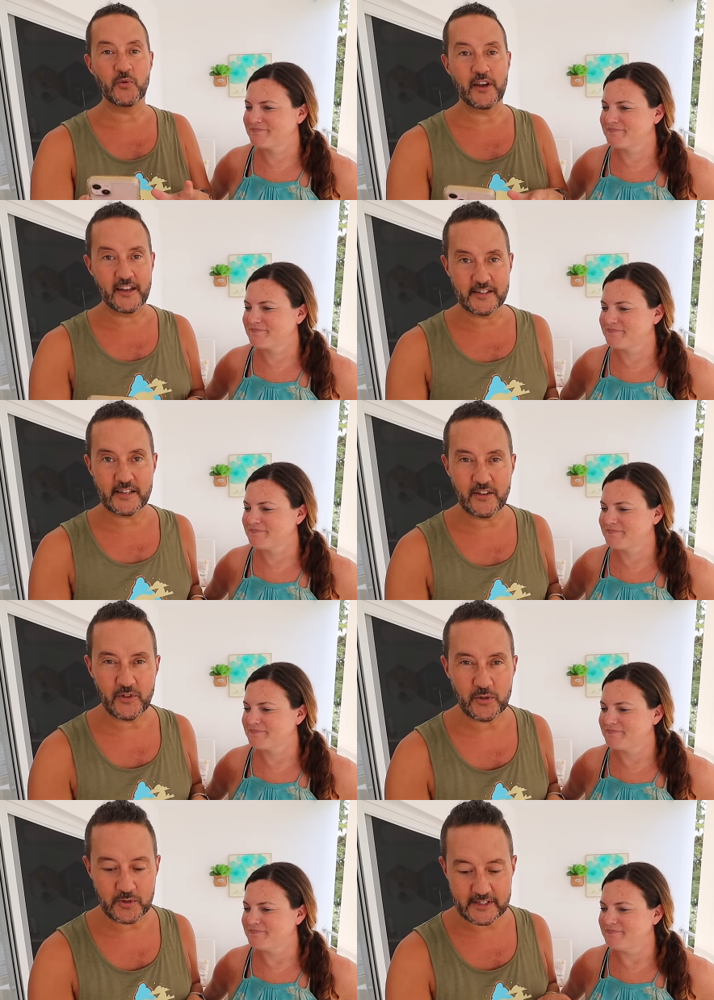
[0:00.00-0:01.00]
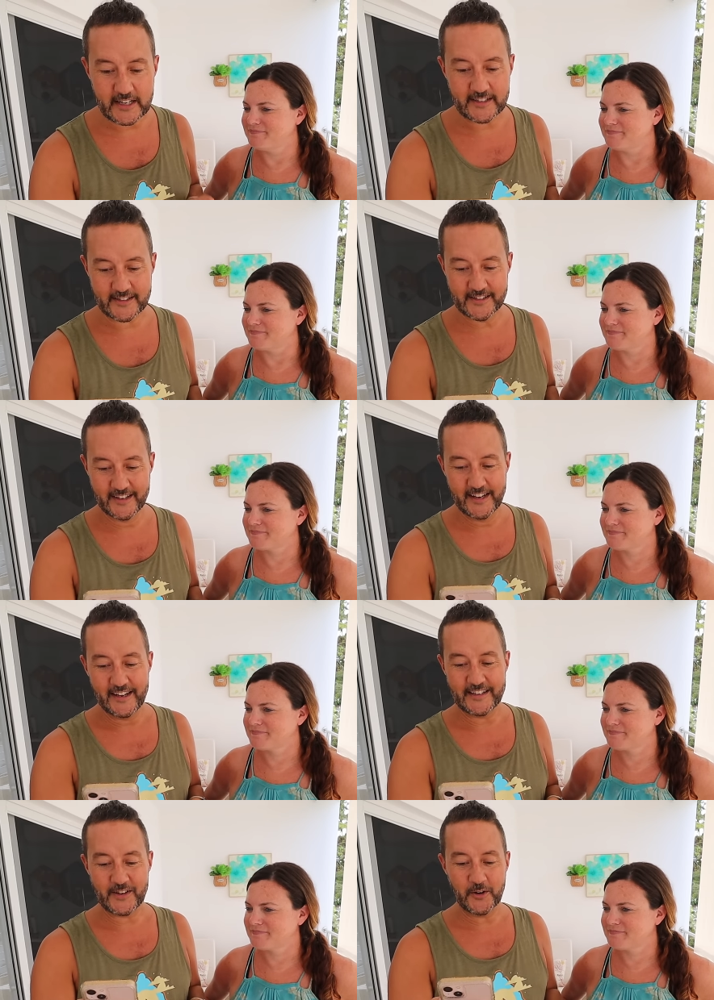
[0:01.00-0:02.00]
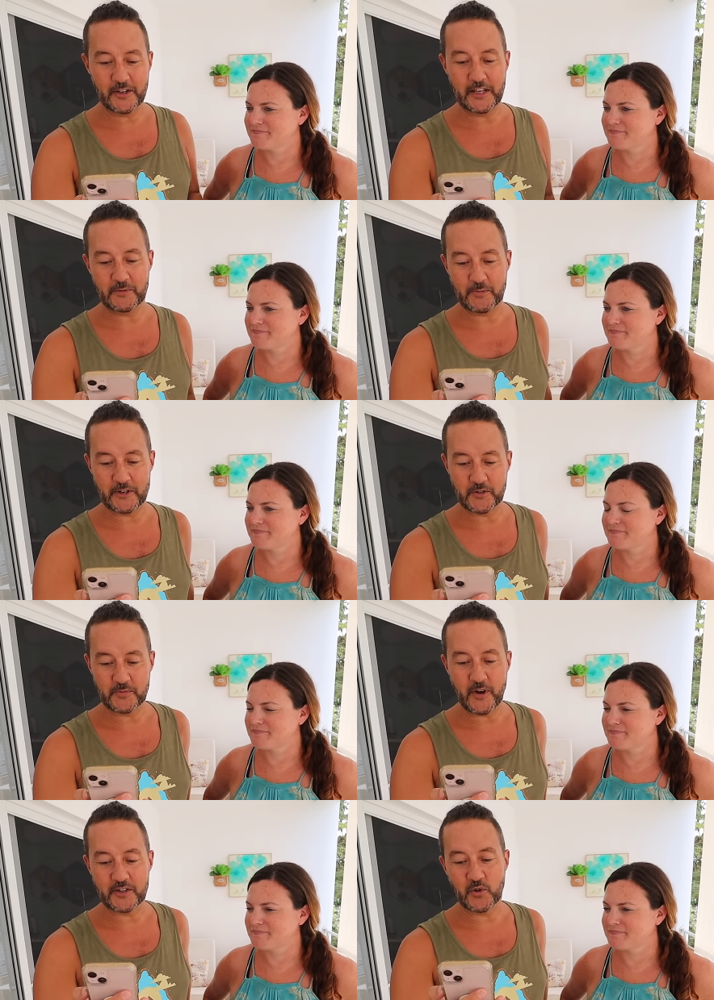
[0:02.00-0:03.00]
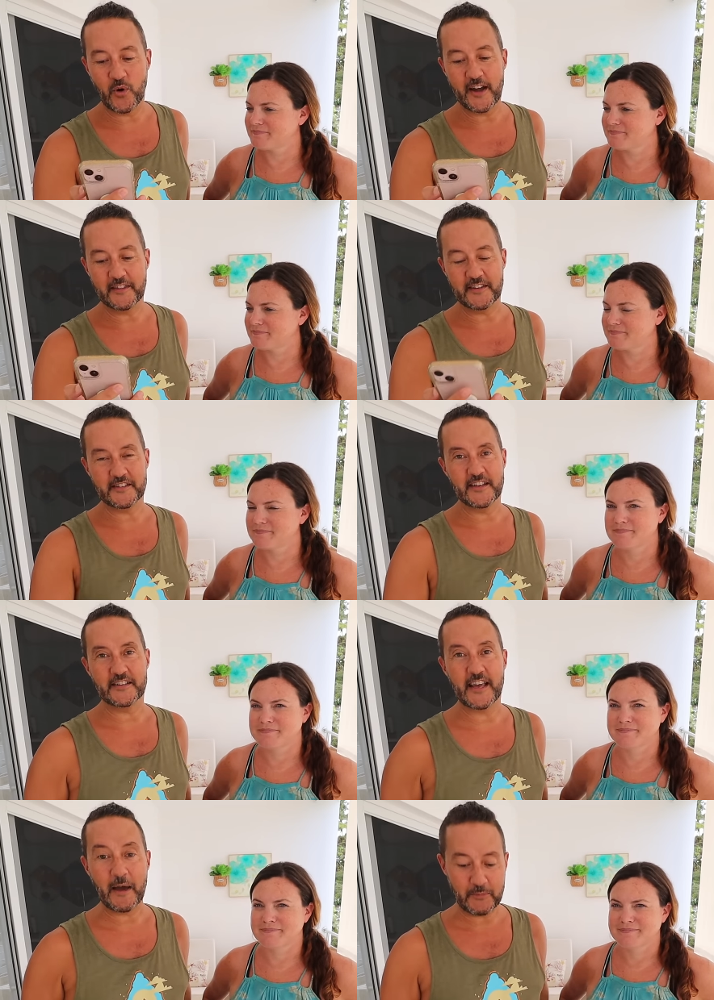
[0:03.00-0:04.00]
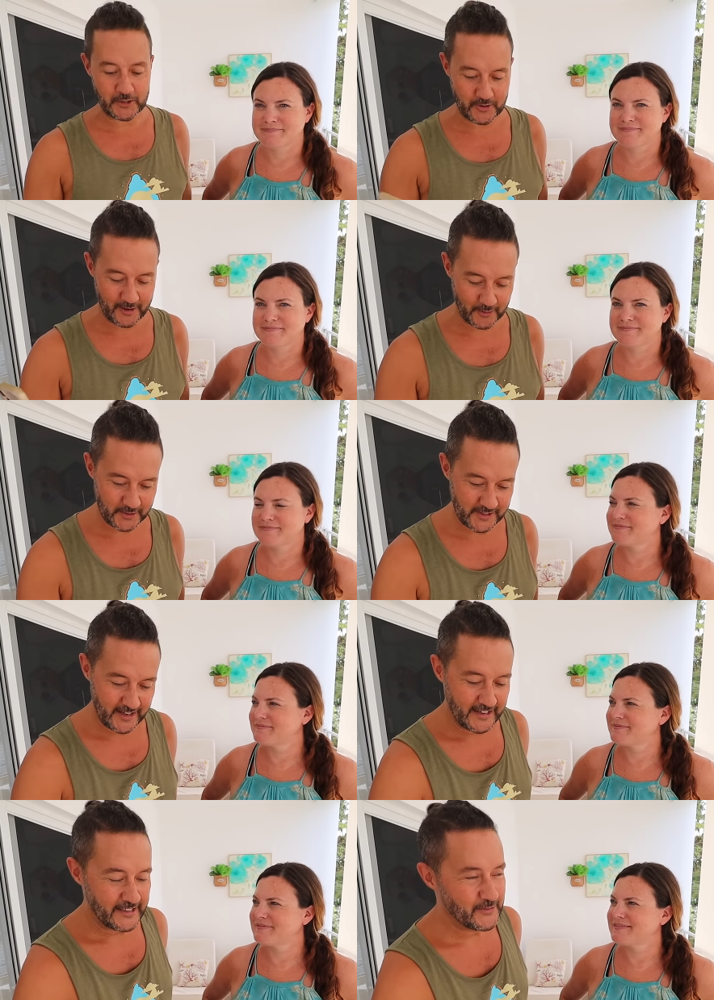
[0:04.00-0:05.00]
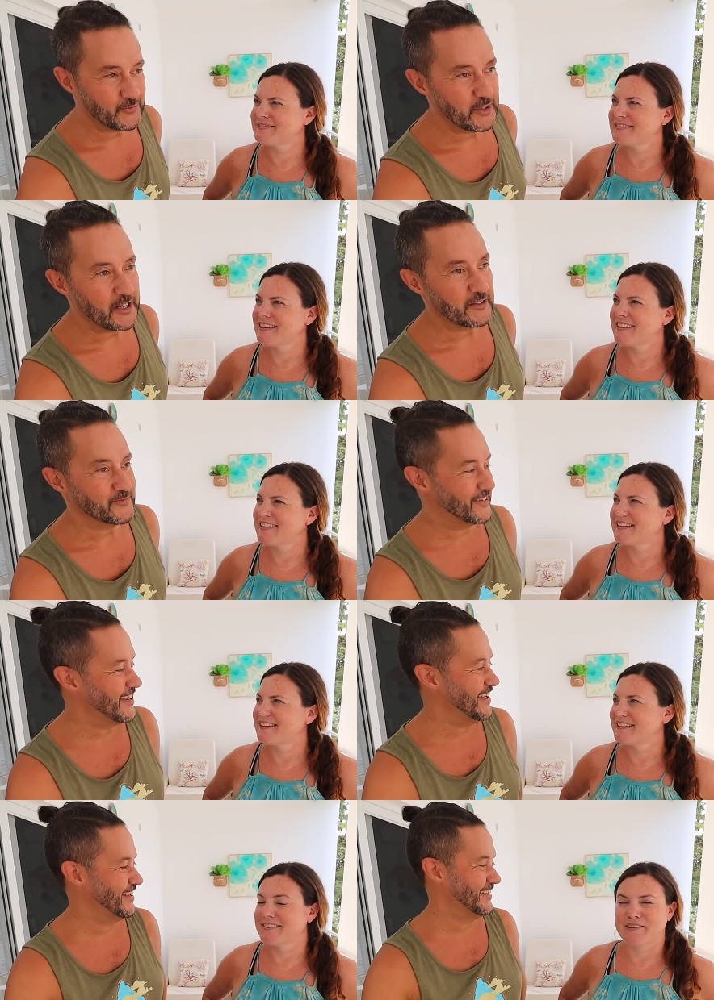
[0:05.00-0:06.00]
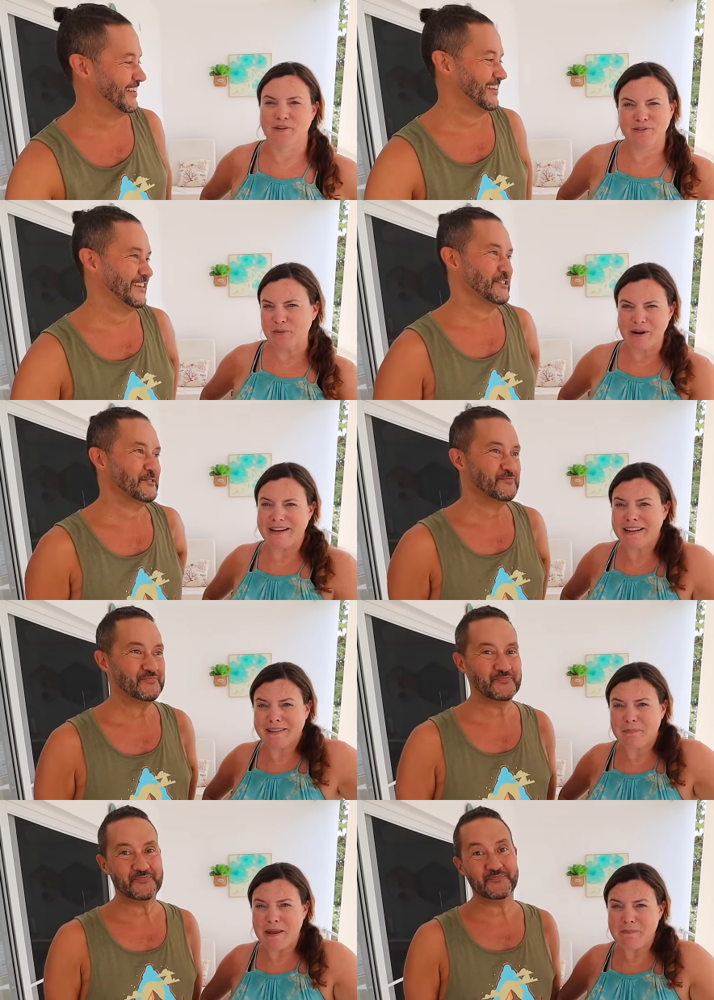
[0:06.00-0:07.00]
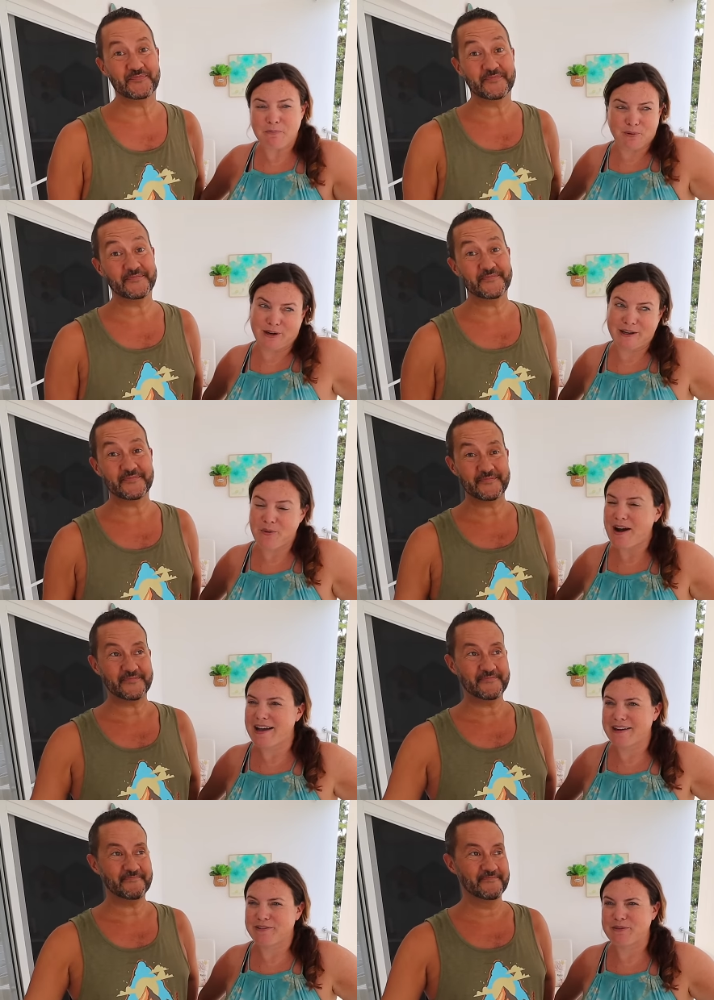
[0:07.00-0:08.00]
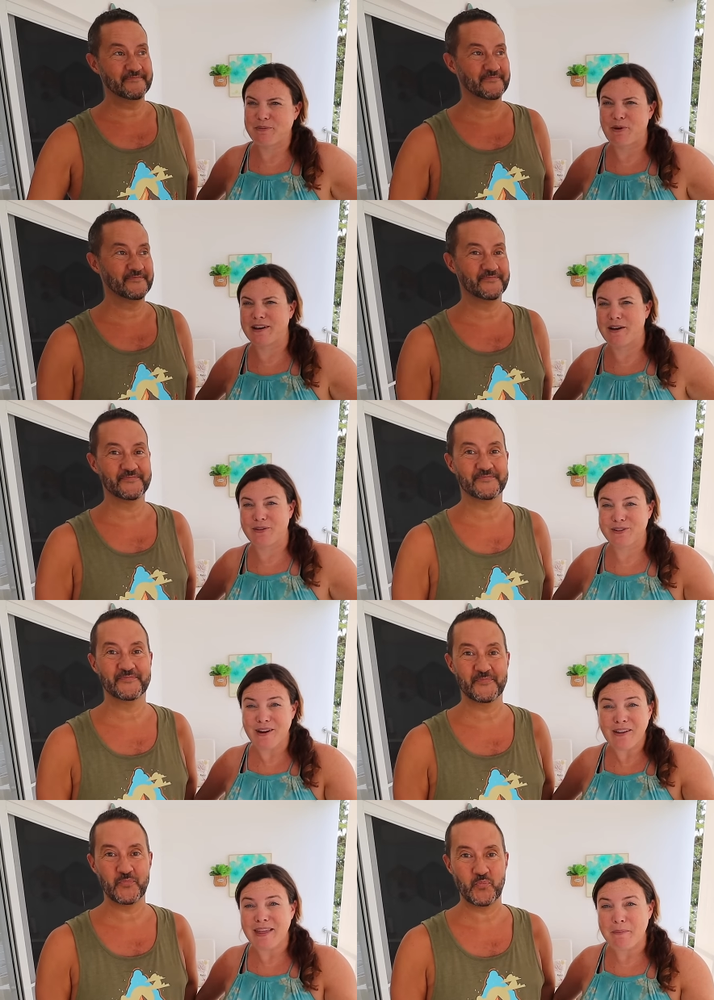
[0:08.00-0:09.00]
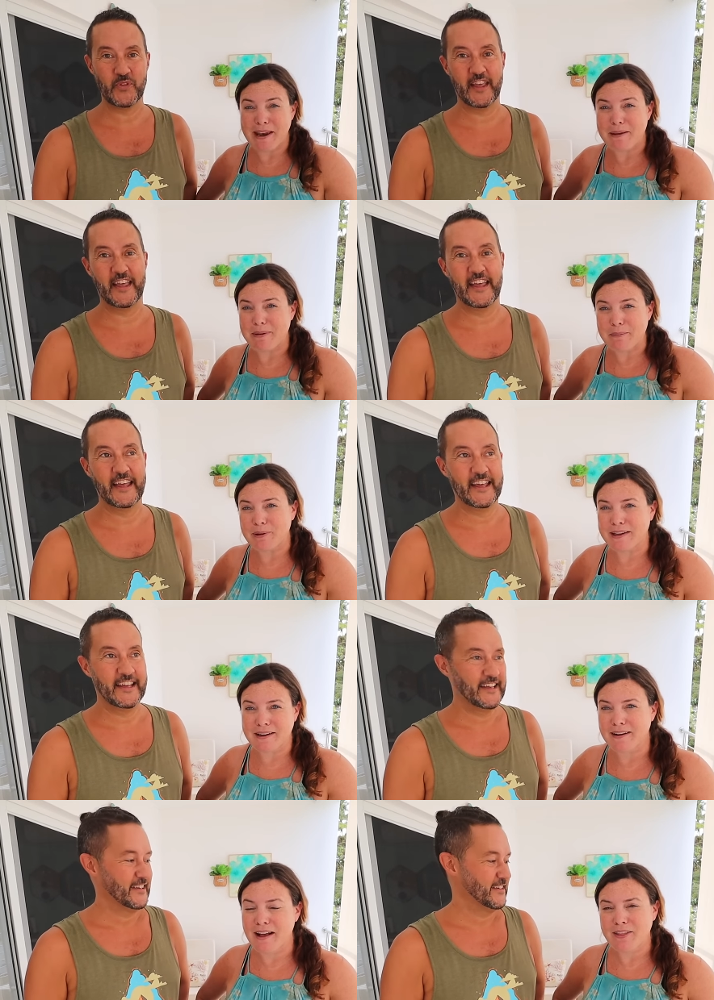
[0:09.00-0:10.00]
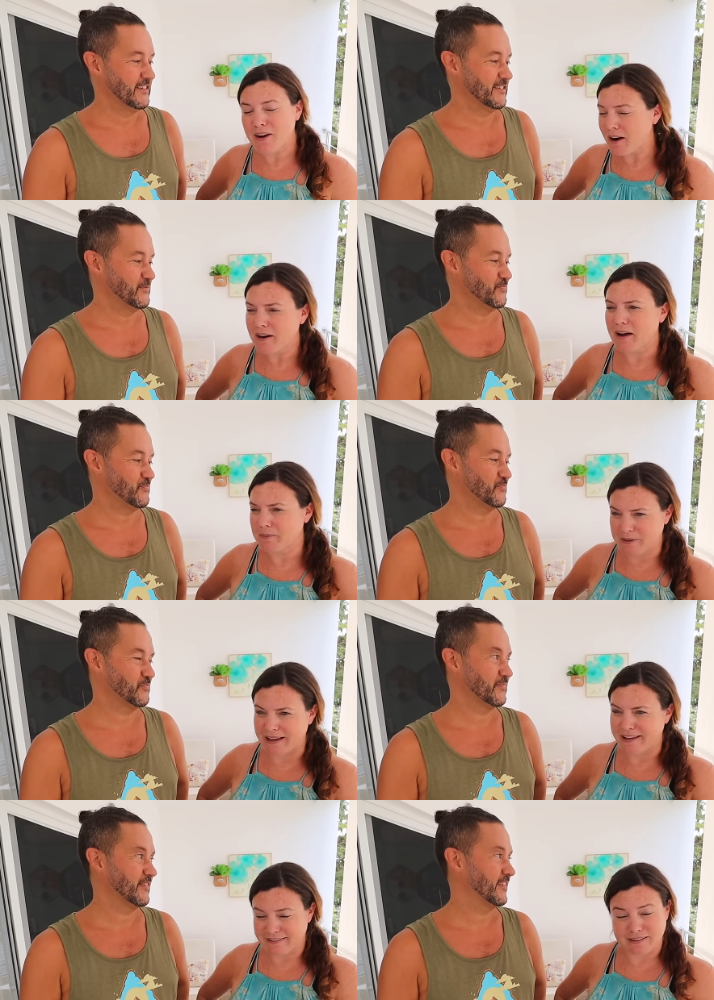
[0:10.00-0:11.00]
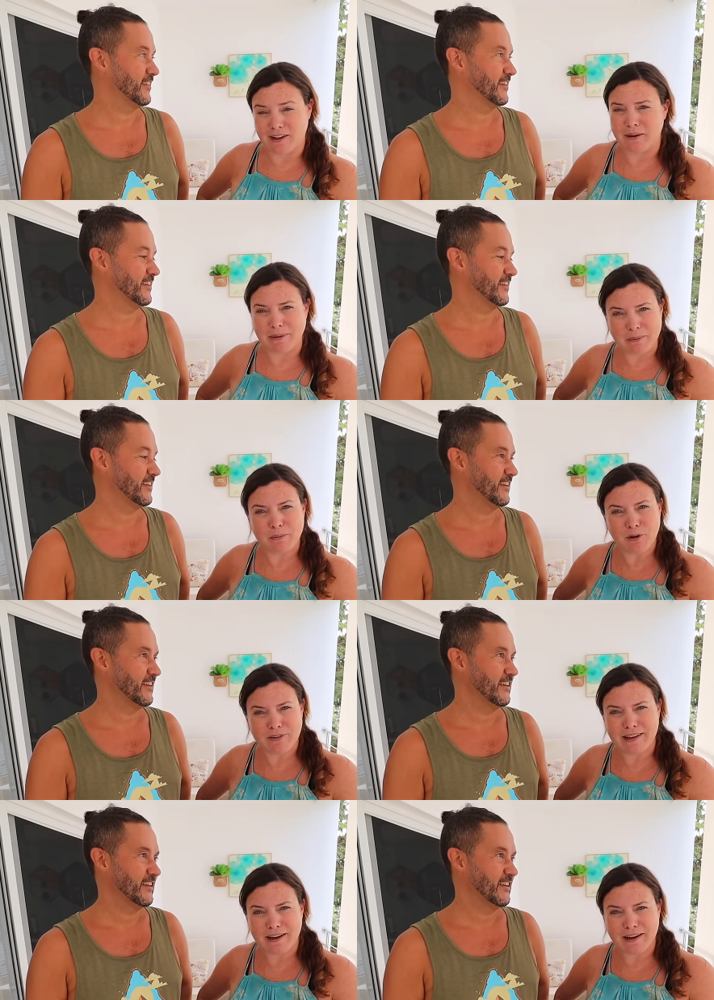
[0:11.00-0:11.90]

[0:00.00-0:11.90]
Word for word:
Speaker 1: nice if you didn't. It's hard to keep special spots quiet these days. Happy travels. Well.
Speaker 2: So for one, it's been pretty quiet. As we pointed out, there's not that many people here. There are, uh, I guess, a lot of people moving